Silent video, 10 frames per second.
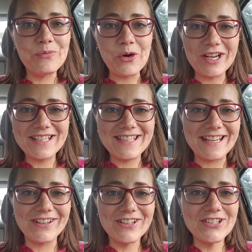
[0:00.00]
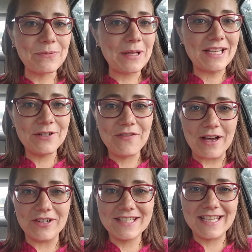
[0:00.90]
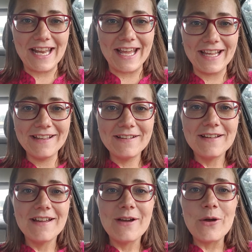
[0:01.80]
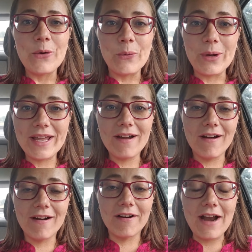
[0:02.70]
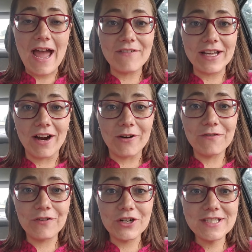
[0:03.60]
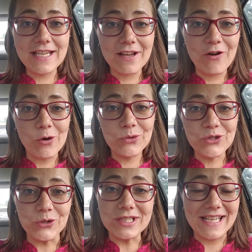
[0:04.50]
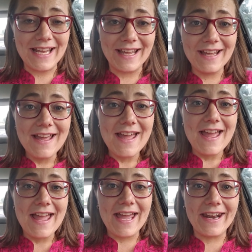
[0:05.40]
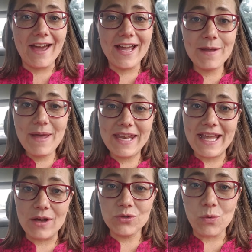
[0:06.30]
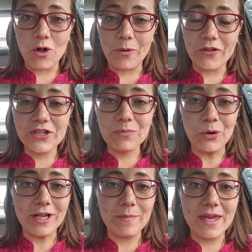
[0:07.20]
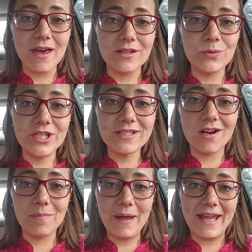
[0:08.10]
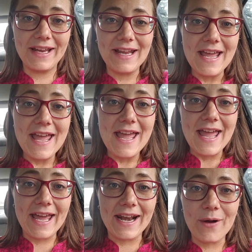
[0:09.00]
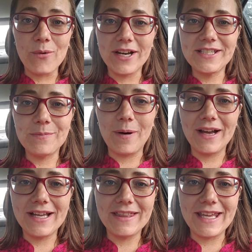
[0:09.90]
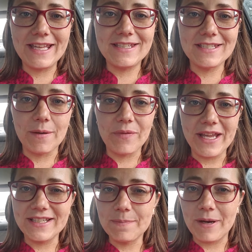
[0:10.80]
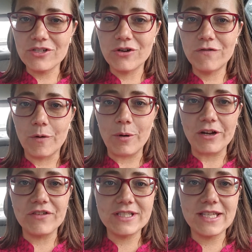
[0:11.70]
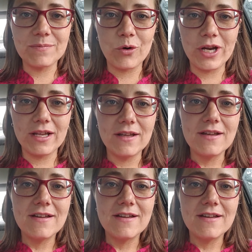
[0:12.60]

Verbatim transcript: morning, Seekers. I'm glad you found us today. We are having our first day of homeschool today, and I am heading out to Walmart this morning because we just got paid and I wanted to buy the kids something special for breakfast this morning